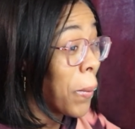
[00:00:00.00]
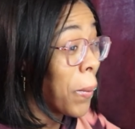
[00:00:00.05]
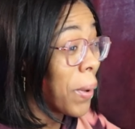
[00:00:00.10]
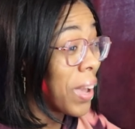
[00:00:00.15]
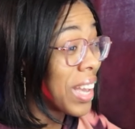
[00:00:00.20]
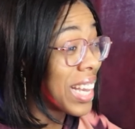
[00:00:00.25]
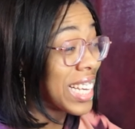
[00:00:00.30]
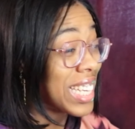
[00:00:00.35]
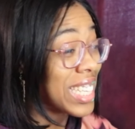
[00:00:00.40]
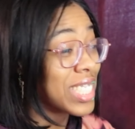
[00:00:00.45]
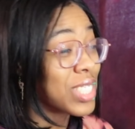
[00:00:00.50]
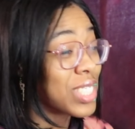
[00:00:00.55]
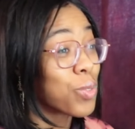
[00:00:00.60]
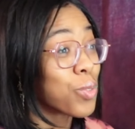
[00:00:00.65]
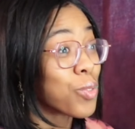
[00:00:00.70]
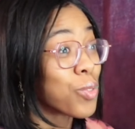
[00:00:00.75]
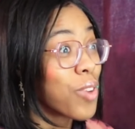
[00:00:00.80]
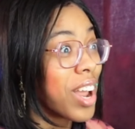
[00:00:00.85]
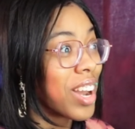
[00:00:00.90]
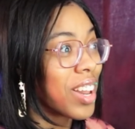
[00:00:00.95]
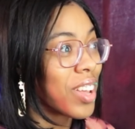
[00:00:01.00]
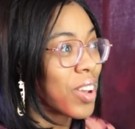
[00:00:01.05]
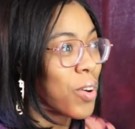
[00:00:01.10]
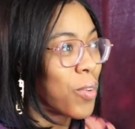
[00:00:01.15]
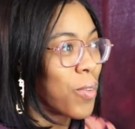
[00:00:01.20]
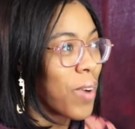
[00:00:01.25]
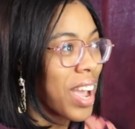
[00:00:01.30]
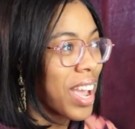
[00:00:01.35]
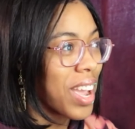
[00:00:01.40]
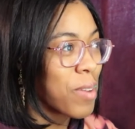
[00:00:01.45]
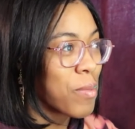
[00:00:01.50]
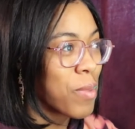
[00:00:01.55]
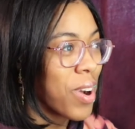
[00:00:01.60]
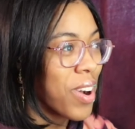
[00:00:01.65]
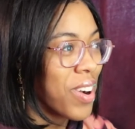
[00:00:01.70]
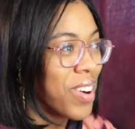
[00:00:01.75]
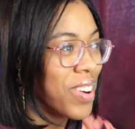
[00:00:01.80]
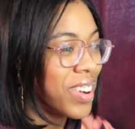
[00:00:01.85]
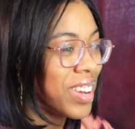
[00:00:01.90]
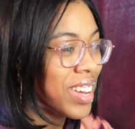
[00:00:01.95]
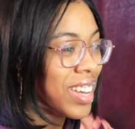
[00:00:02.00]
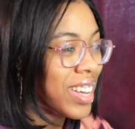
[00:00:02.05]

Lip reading: He is running away, bro.